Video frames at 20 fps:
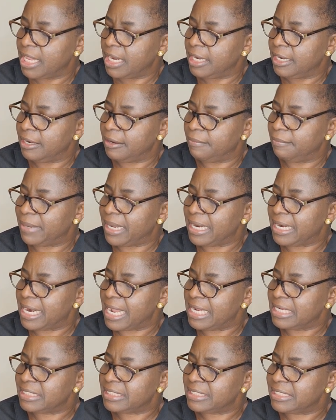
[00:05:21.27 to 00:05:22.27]
Number
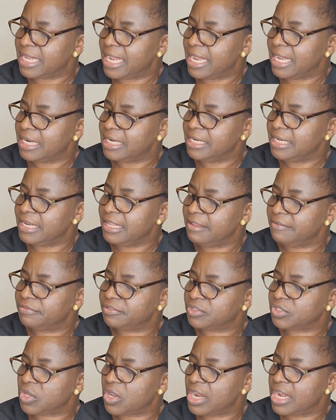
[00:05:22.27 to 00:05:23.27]
9 says,
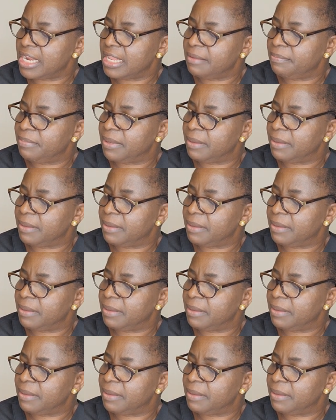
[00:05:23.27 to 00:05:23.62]
leave toilet